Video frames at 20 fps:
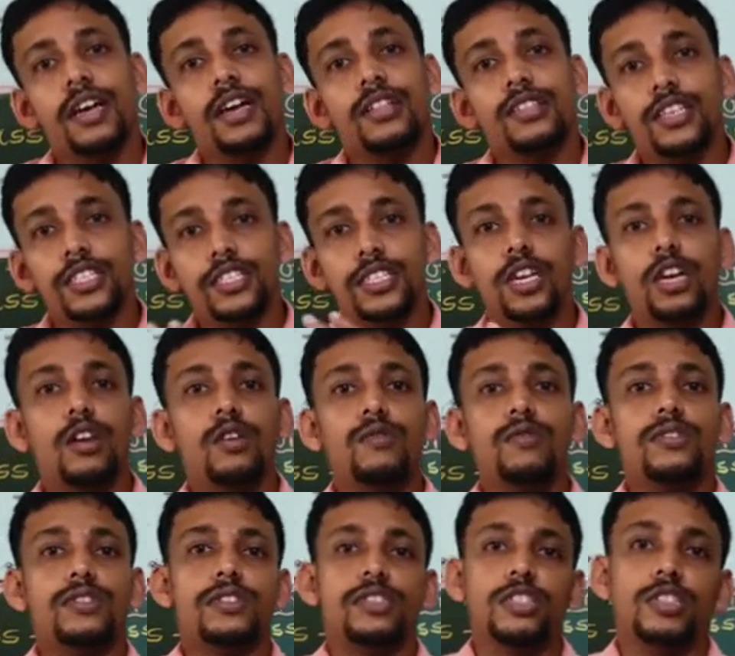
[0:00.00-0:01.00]
This
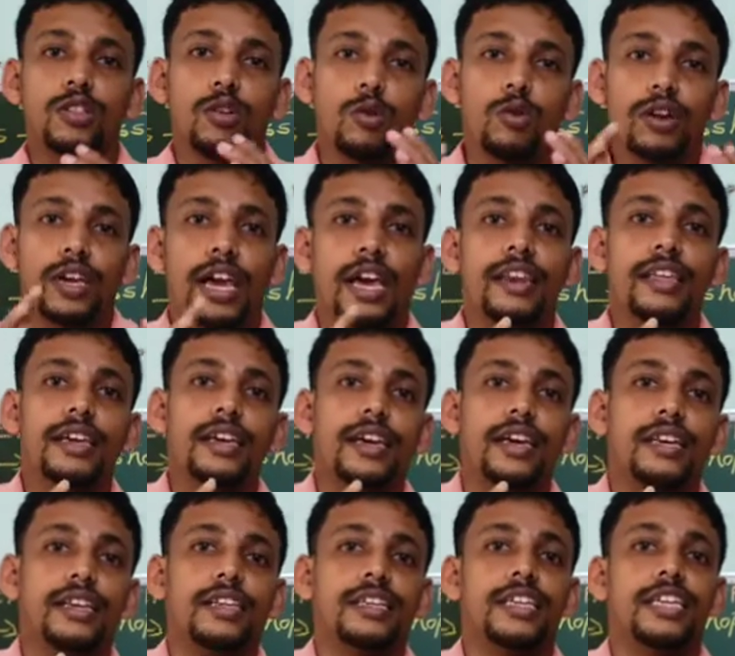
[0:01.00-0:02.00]
includes the organic
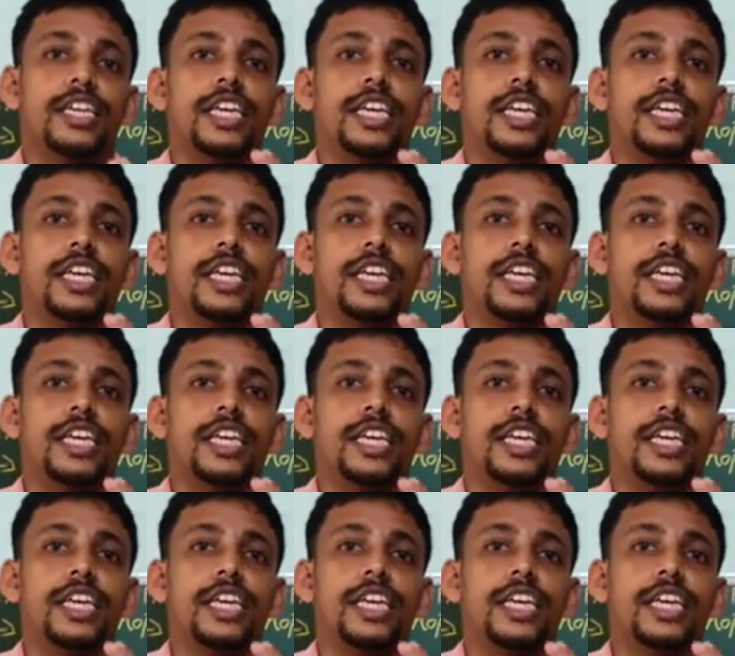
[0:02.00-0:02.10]
and